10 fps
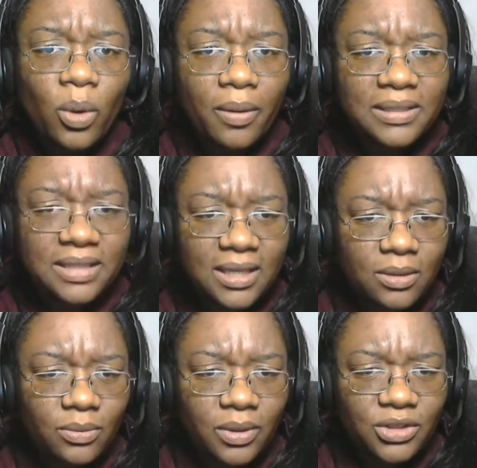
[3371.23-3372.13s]
What was
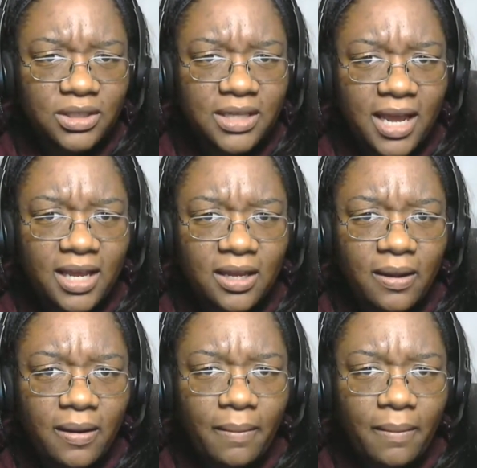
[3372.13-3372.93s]
the? What'd you say?